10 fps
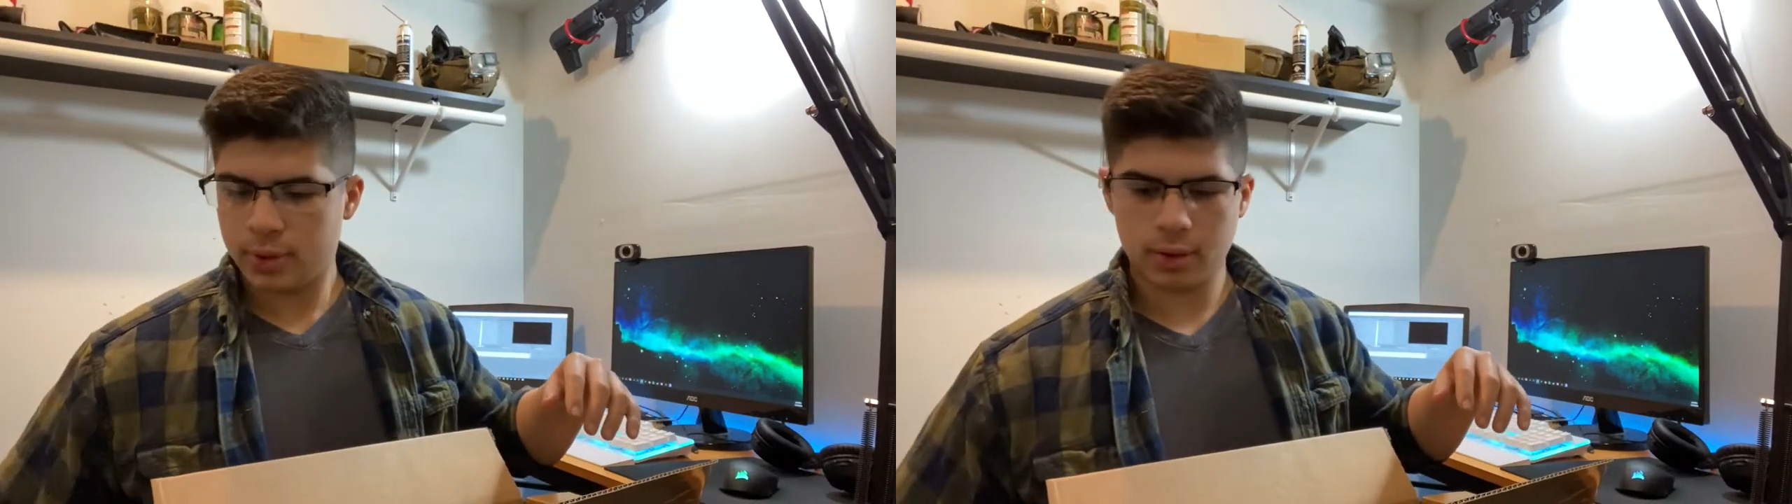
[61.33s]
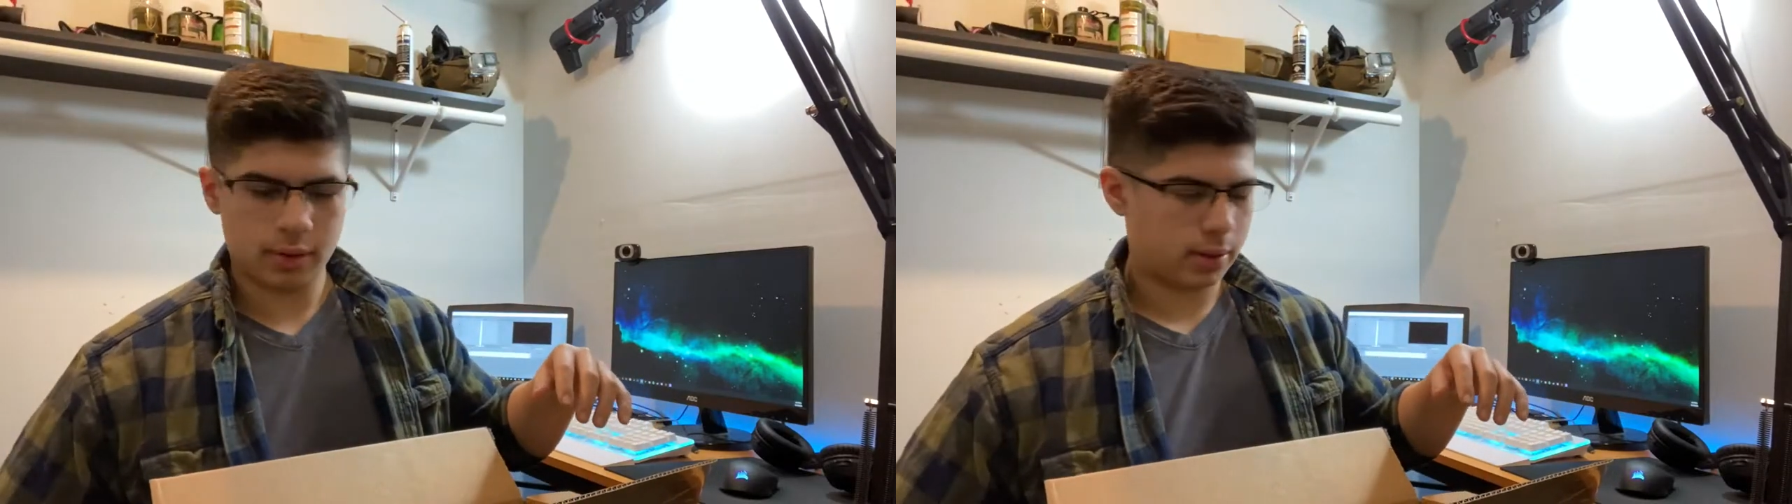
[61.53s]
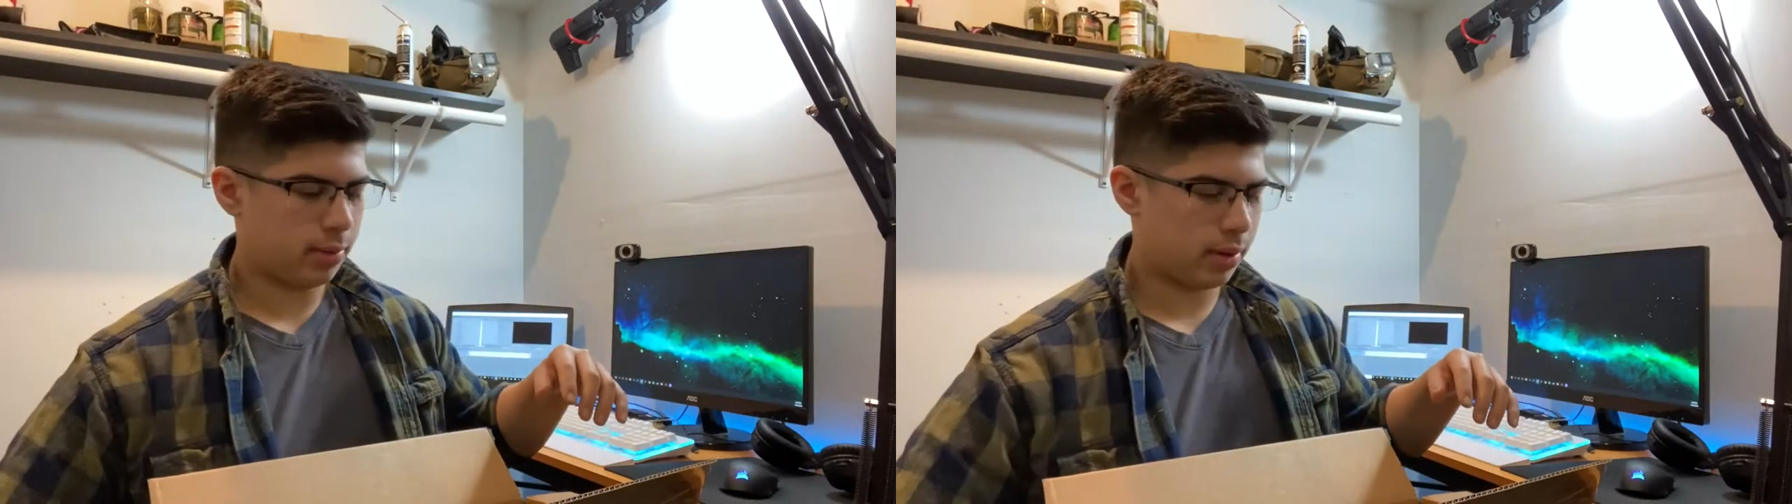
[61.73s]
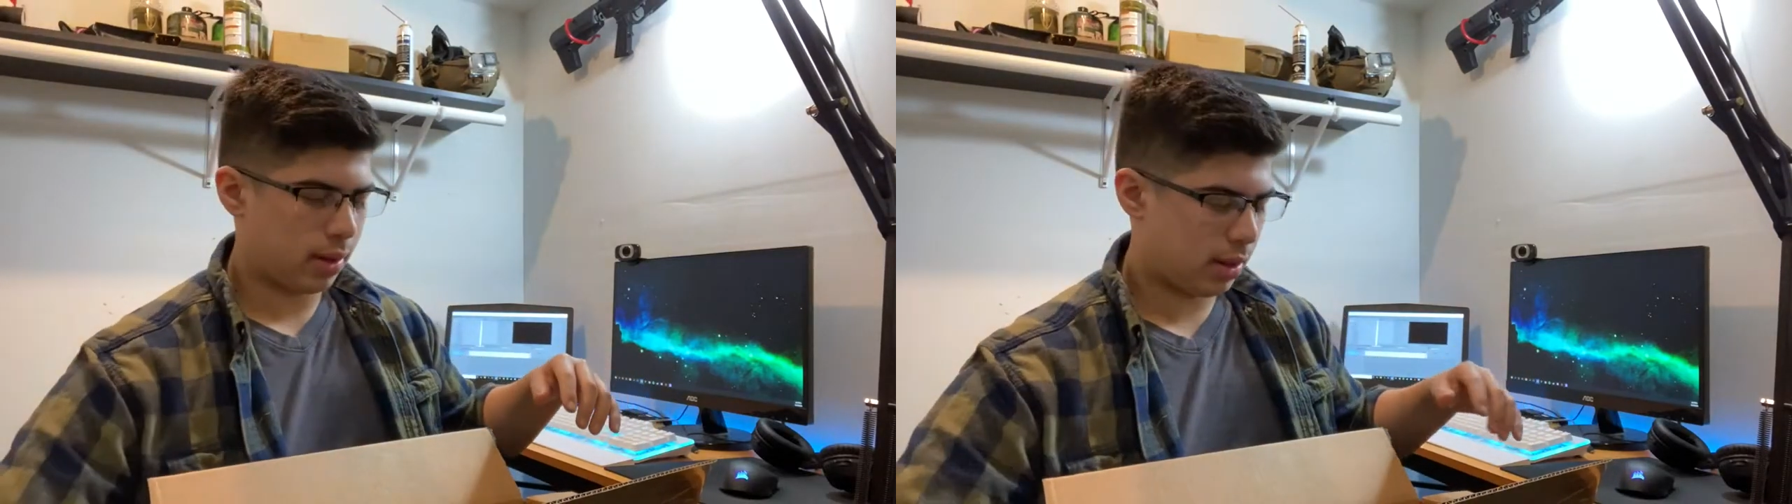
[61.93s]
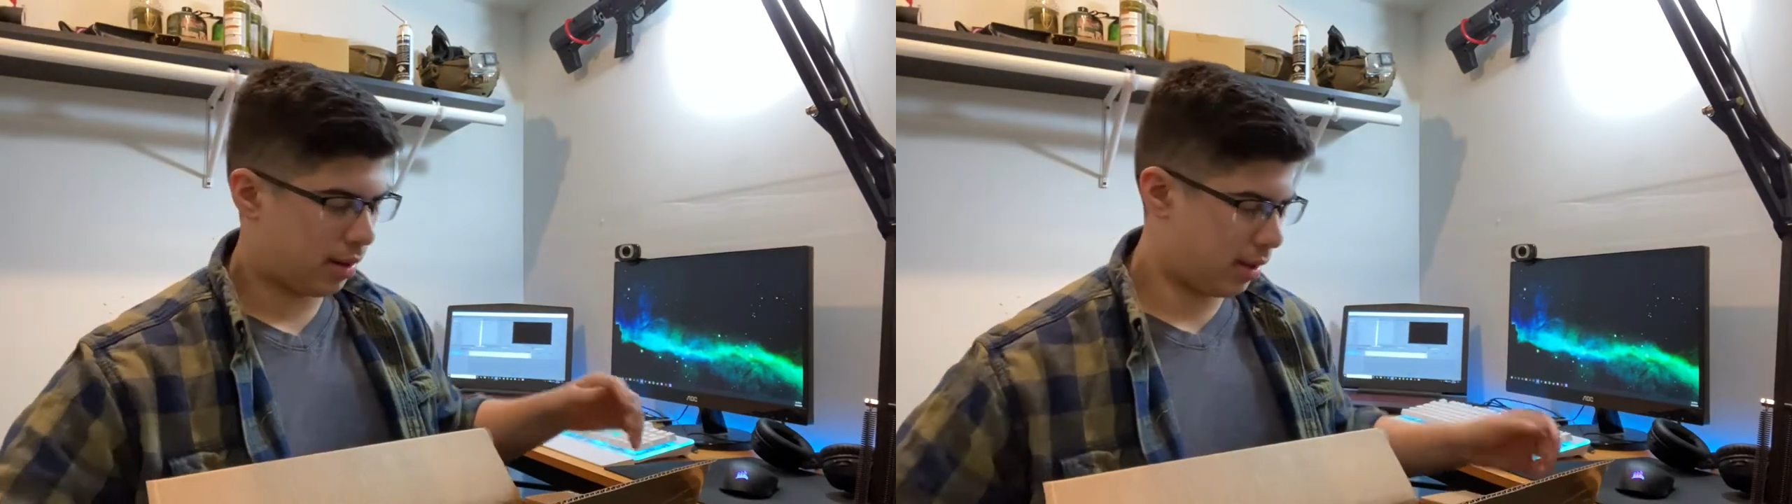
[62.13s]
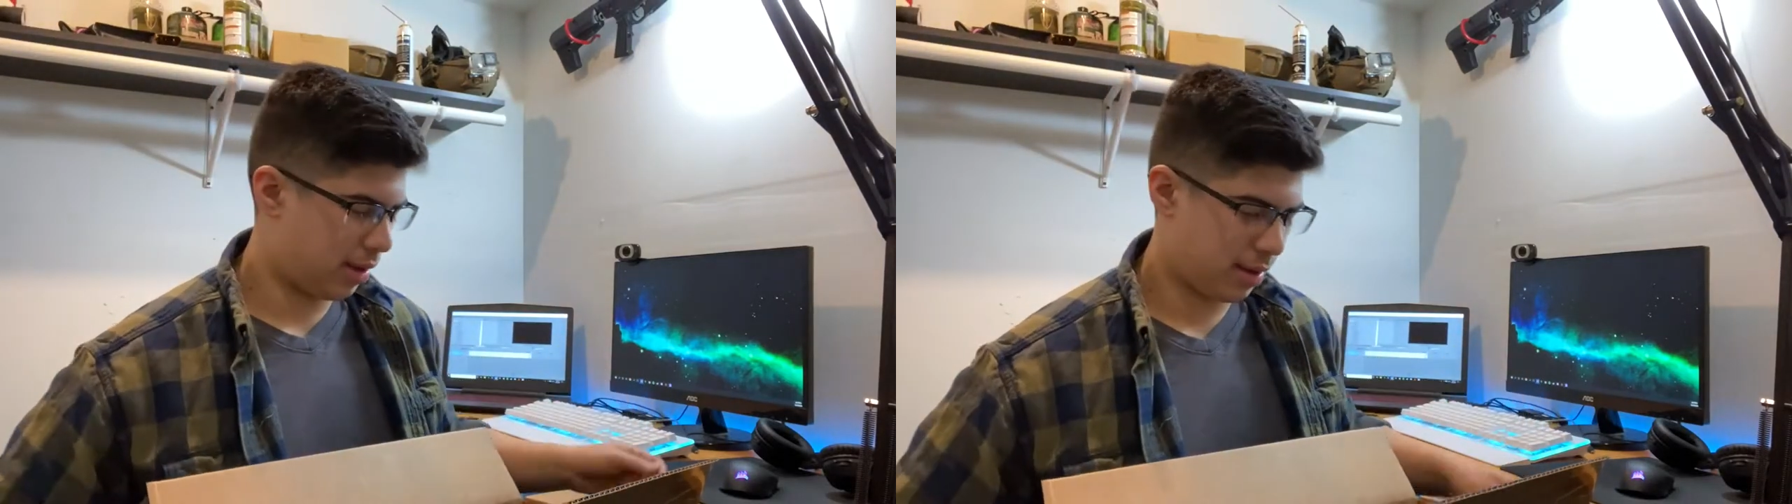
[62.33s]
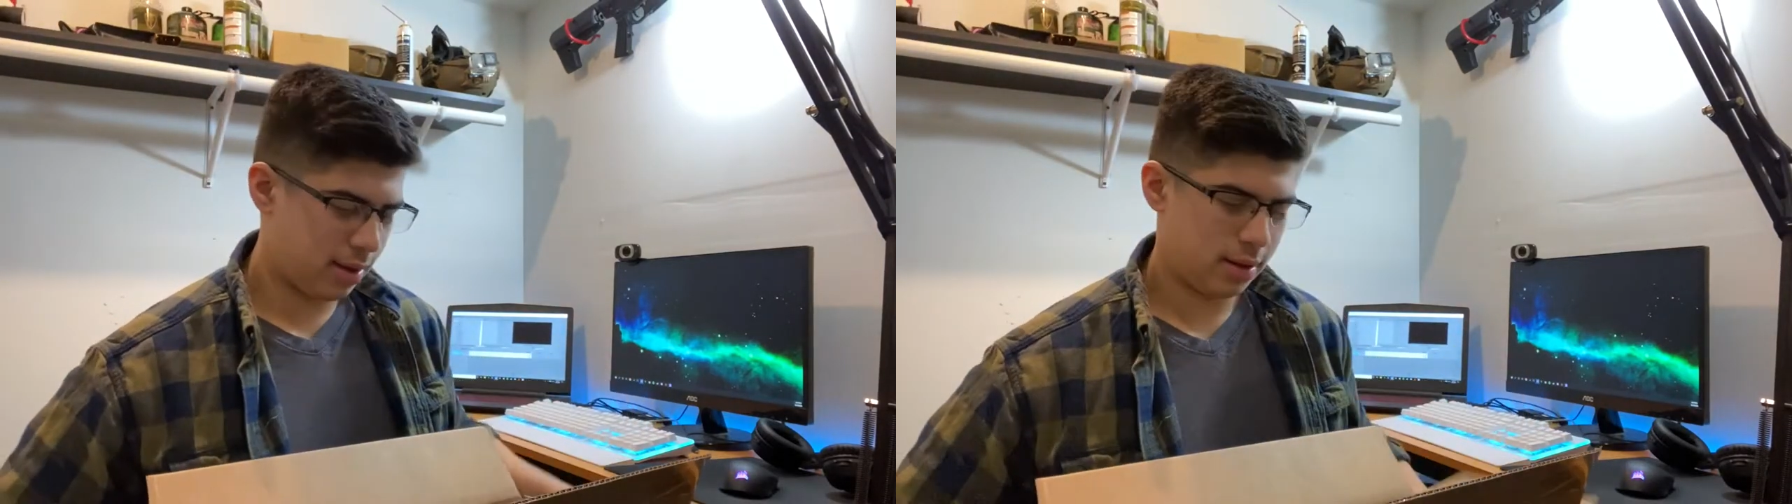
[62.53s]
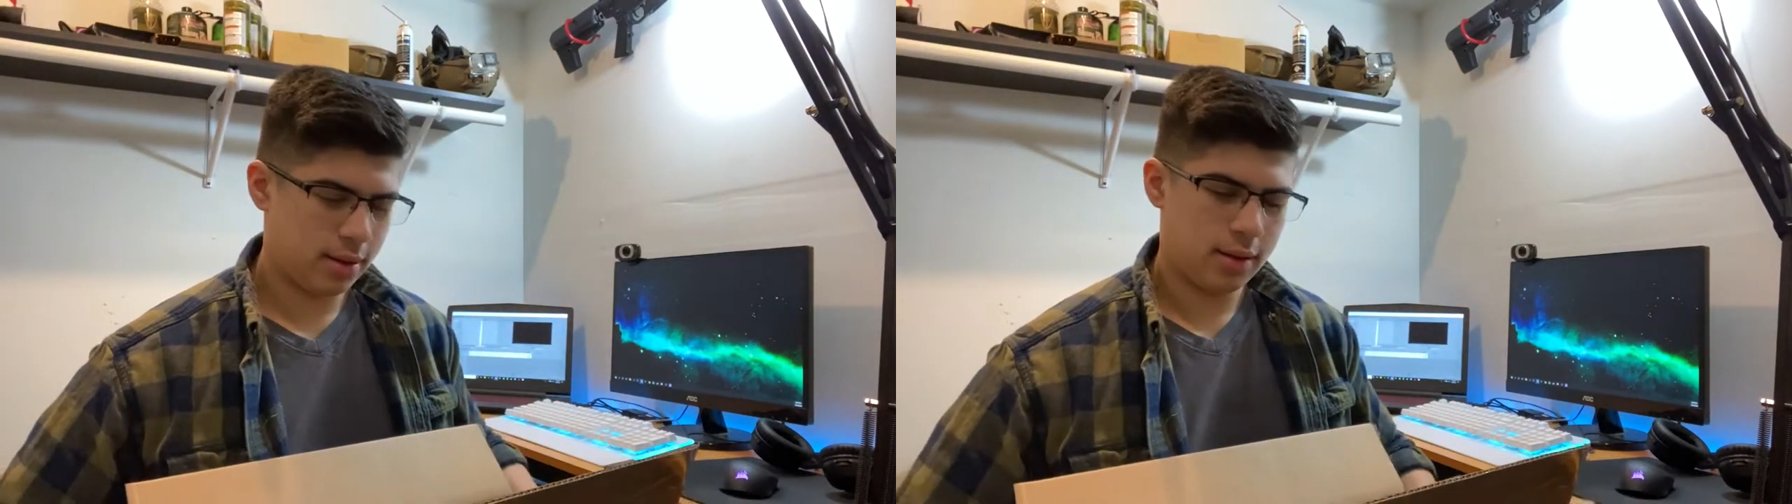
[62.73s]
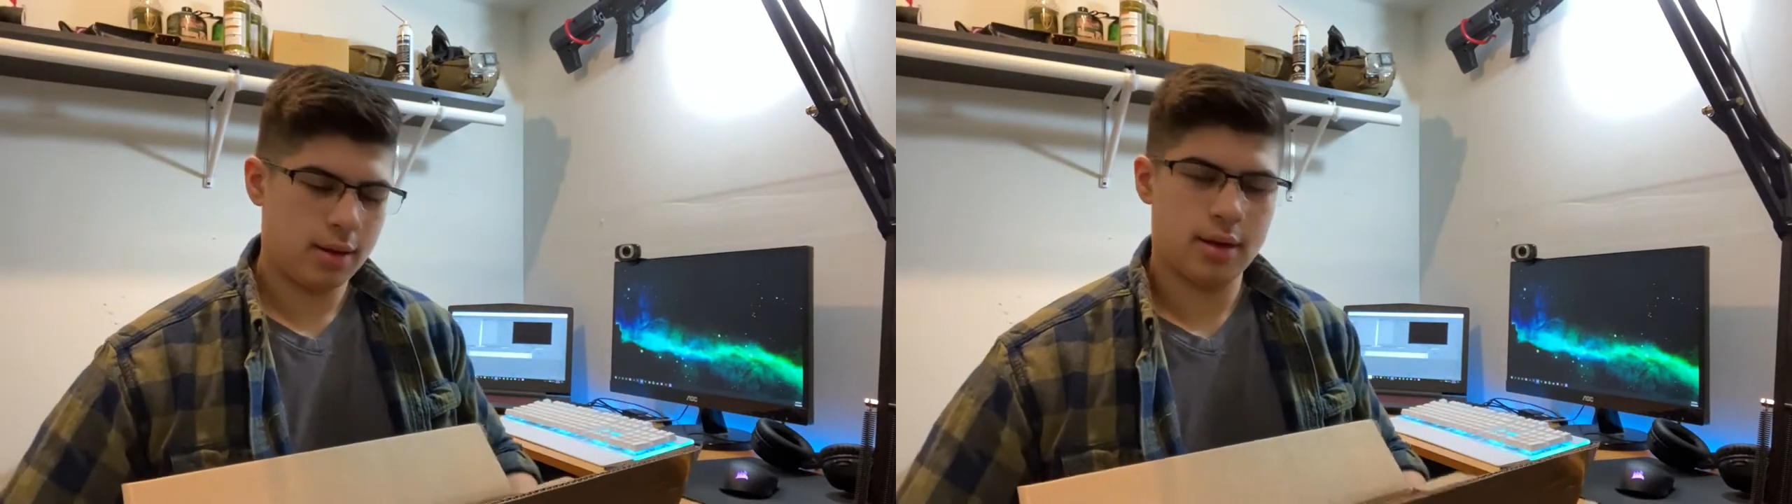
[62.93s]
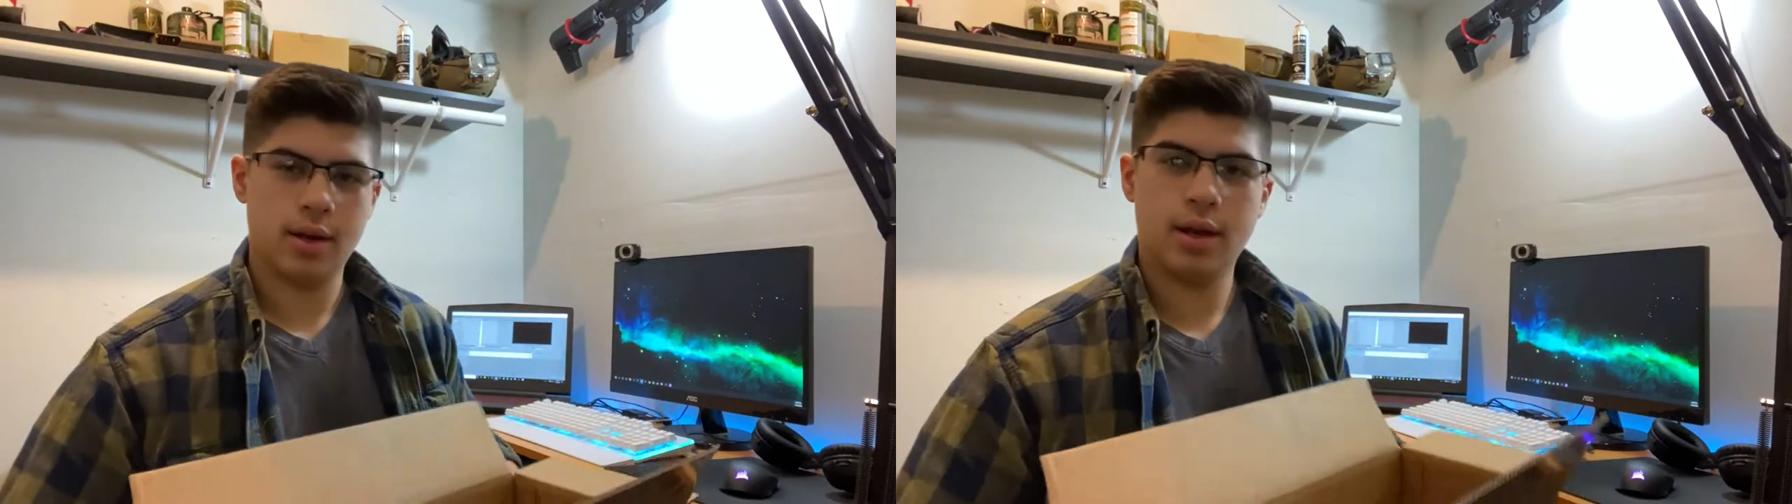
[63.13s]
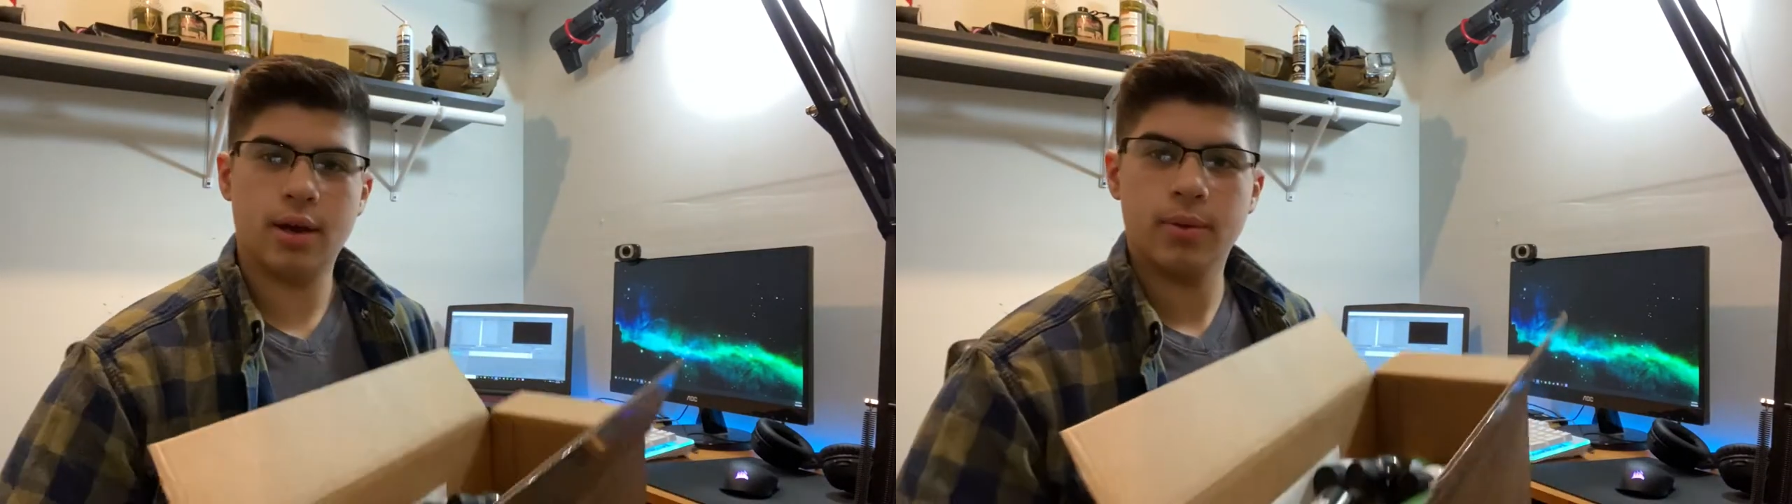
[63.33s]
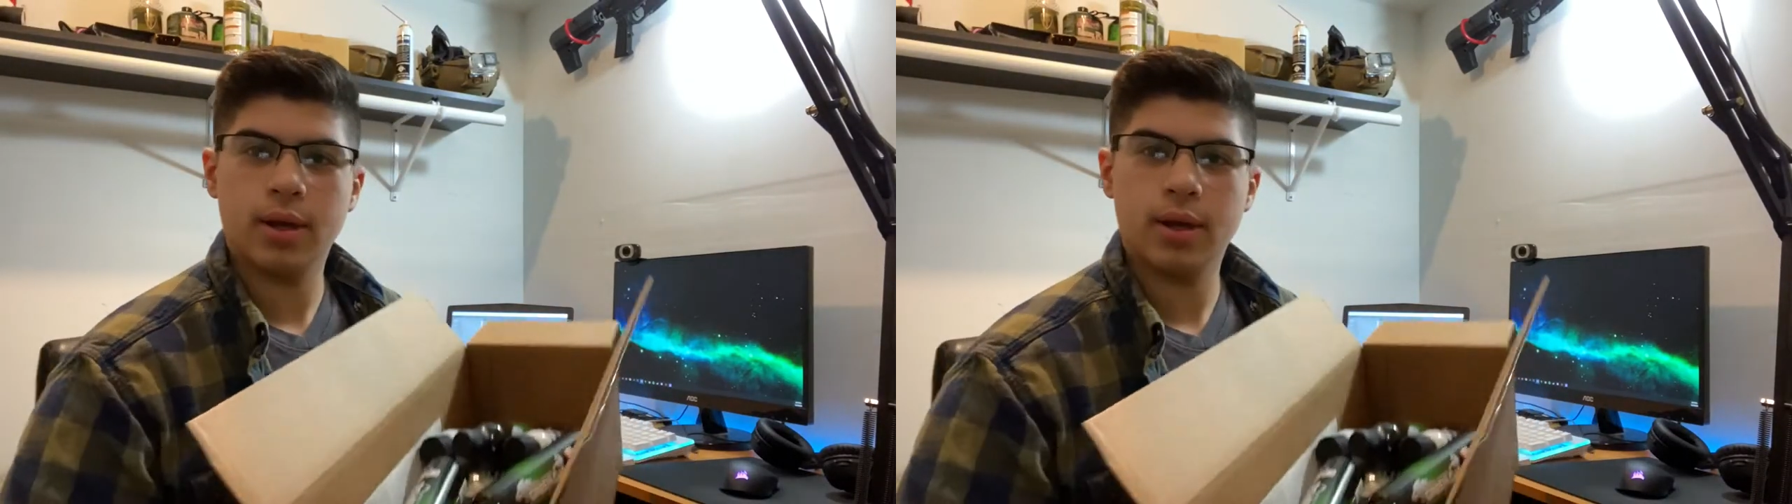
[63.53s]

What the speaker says: I can get rid of that. Now